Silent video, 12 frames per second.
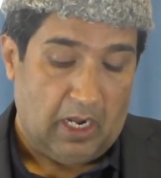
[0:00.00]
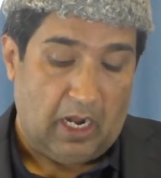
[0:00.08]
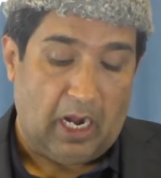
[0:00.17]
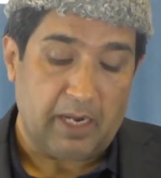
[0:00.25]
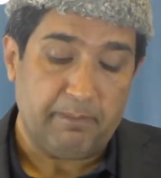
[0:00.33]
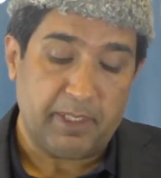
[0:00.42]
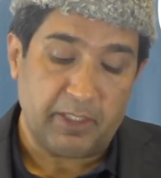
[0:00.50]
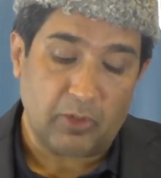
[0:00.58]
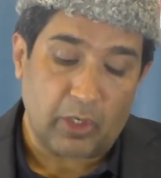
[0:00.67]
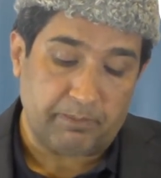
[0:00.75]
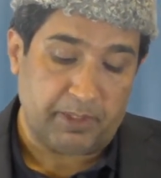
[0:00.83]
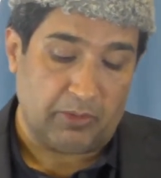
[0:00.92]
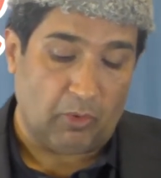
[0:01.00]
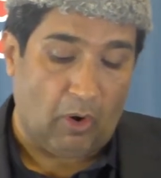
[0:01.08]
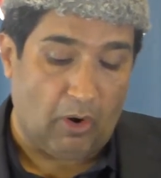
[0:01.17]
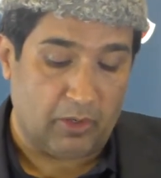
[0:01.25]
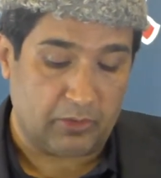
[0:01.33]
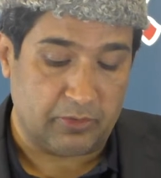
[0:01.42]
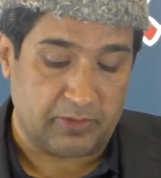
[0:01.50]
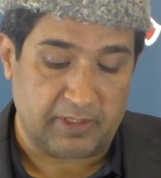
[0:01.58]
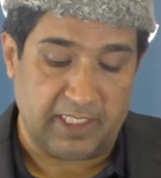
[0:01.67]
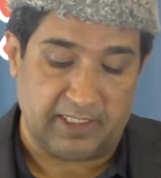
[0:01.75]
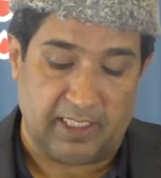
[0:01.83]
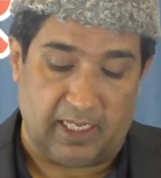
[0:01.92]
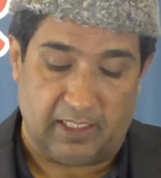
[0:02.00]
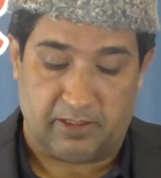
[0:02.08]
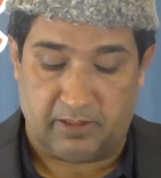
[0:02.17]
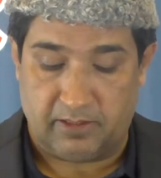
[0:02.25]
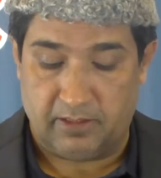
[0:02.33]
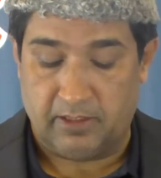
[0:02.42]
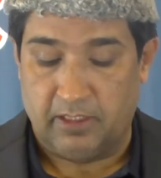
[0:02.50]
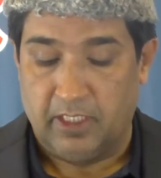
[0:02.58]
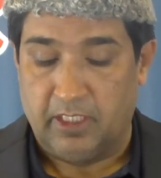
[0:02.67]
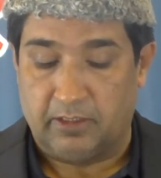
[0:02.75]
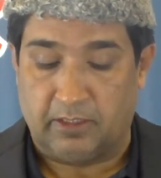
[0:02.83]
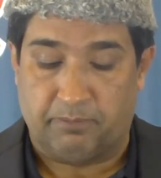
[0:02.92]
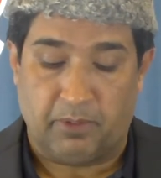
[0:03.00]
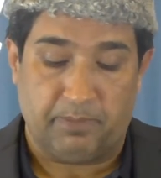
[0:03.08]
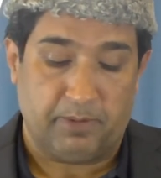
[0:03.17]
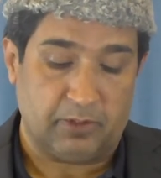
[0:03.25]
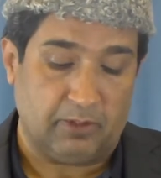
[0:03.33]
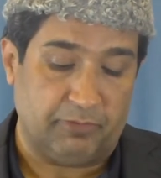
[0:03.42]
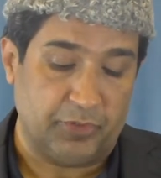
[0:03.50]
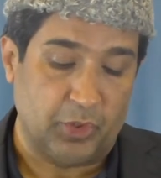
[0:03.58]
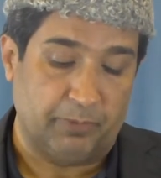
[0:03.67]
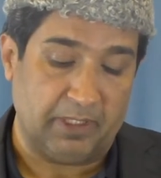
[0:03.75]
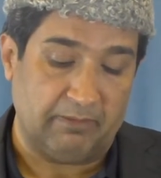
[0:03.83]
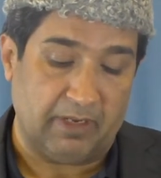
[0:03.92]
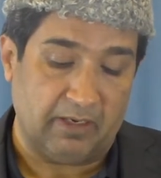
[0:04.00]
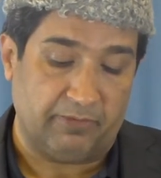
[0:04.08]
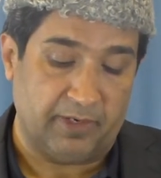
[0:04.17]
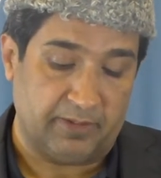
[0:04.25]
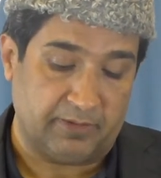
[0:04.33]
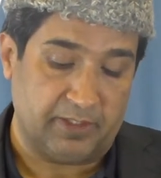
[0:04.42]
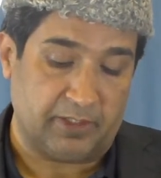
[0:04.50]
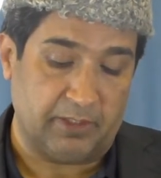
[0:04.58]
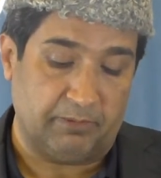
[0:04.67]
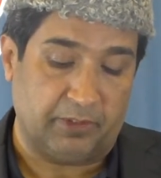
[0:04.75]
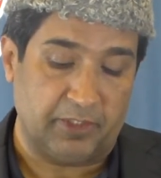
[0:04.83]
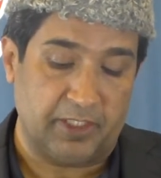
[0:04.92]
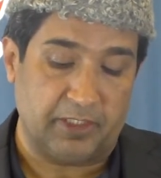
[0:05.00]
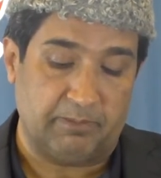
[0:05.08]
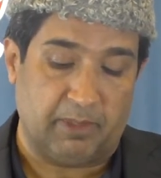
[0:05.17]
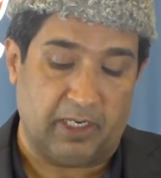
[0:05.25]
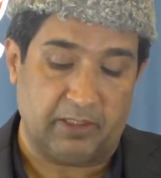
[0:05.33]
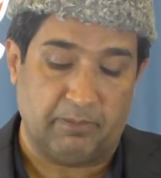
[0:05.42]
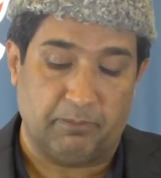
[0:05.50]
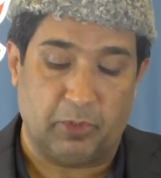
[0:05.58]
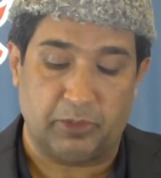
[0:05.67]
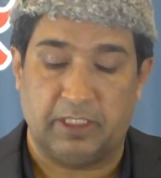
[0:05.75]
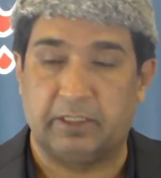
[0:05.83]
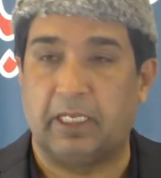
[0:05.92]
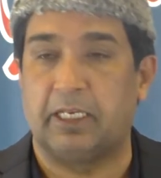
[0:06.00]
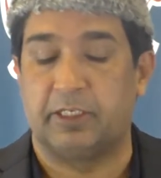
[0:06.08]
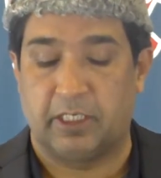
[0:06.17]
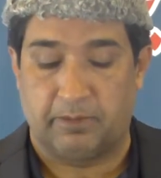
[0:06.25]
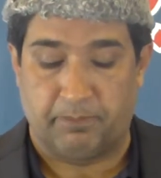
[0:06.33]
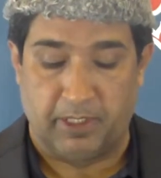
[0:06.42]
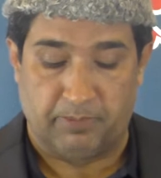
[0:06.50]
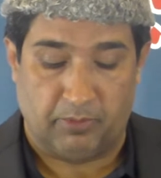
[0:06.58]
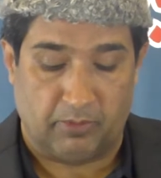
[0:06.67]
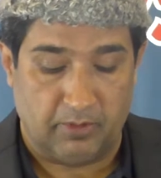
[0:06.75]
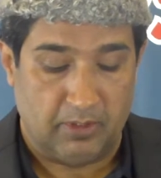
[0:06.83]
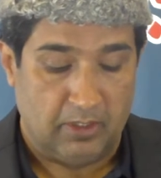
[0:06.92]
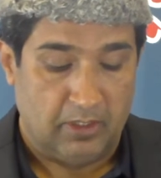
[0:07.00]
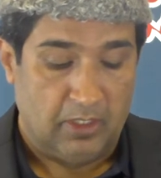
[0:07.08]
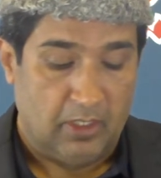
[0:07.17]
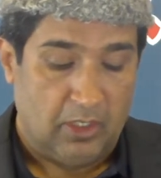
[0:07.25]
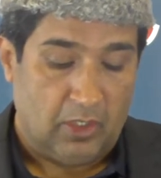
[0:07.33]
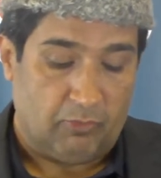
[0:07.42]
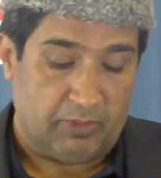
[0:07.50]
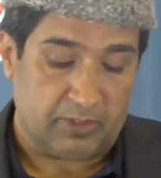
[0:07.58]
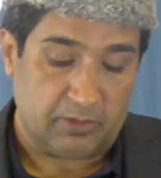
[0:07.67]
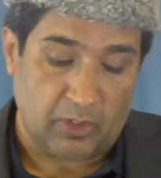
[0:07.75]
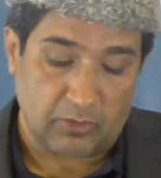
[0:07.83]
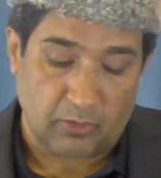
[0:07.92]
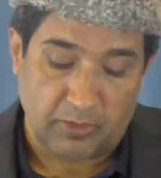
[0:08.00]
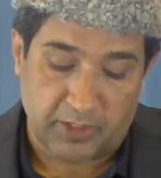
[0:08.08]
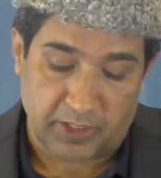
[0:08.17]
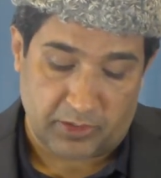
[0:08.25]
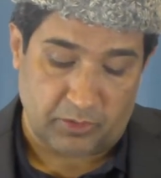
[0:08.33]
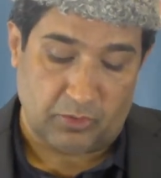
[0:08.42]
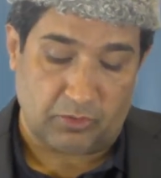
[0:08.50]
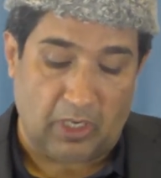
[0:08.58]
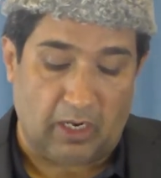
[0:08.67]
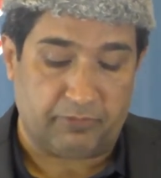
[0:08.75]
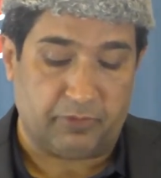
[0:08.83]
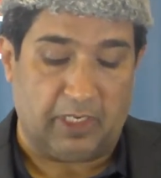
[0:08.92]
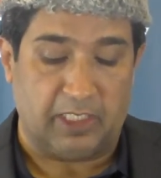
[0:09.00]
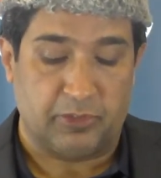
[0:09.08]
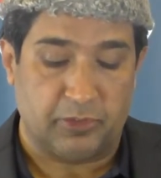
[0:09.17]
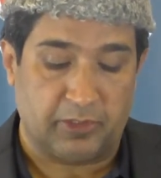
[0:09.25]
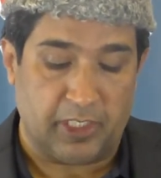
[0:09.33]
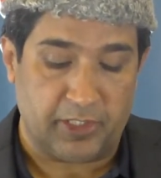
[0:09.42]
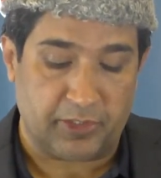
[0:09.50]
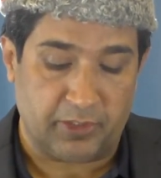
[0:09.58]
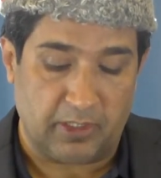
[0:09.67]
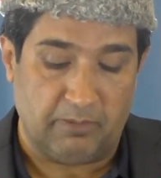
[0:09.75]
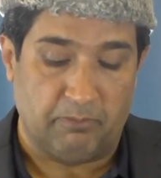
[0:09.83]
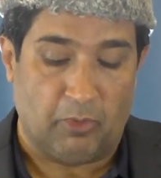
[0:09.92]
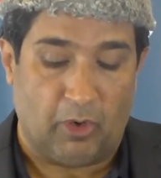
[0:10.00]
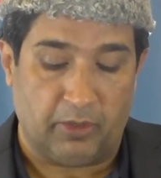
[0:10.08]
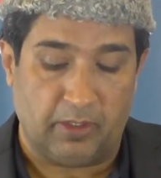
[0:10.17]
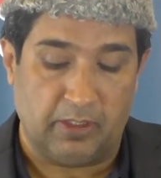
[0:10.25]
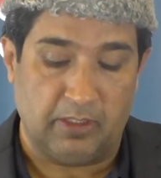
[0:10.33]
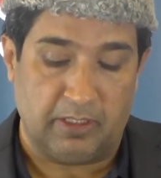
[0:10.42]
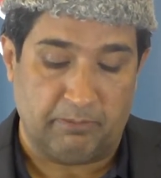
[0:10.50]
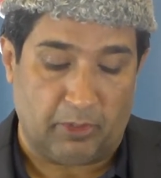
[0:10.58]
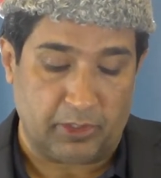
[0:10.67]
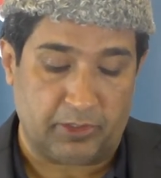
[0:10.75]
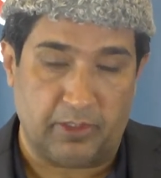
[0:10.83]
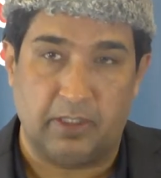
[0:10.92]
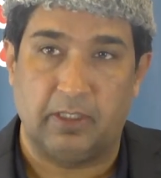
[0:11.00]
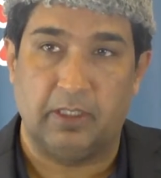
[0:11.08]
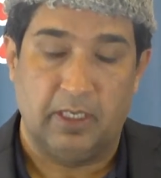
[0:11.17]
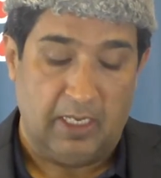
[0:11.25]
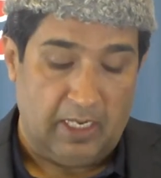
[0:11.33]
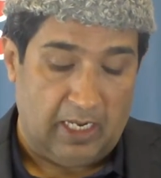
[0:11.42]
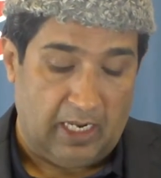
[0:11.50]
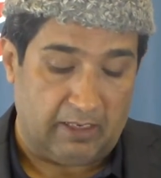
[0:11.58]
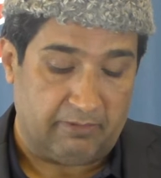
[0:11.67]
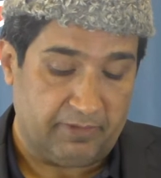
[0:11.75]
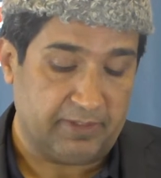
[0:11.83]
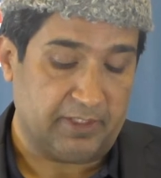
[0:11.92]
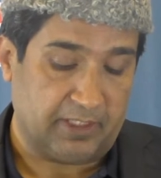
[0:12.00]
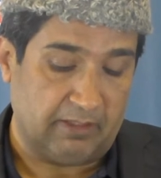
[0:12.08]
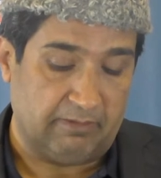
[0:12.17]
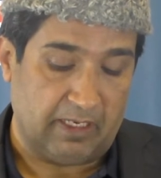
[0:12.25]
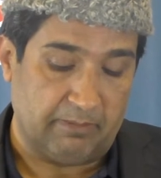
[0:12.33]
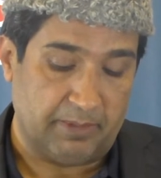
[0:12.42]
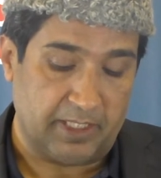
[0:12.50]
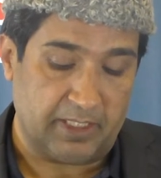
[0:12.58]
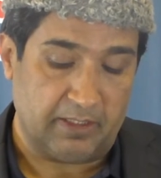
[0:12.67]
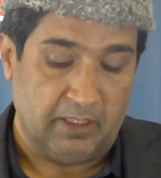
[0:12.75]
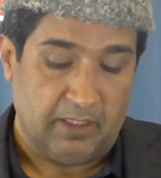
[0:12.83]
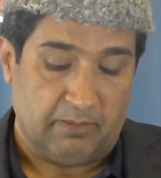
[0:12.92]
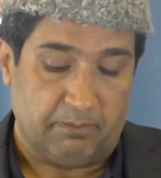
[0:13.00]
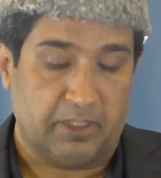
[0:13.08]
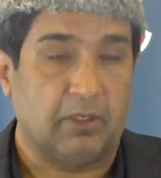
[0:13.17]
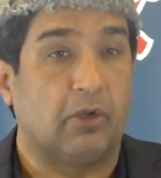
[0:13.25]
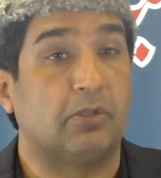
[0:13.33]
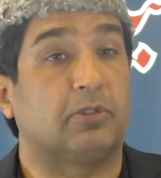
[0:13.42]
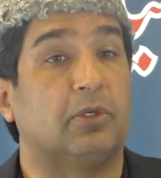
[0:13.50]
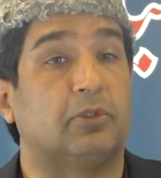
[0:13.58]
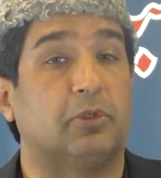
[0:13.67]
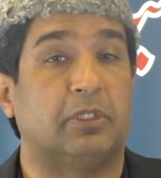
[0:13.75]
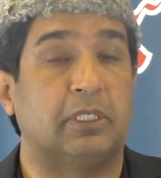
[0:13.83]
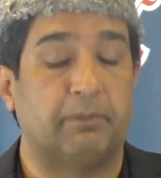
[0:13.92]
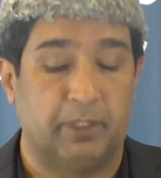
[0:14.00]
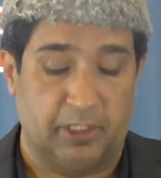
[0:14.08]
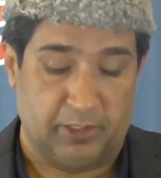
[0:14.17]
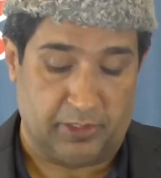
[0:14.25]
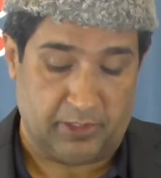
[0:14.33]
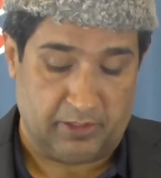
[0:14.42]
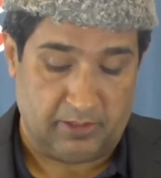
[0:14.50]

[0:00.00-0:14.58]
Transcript: I may not be wrong to say that the purpose of a European welfare system created by the most intelligent people was not only to look after educational, moral, emotional and physical well-being, but also to diminish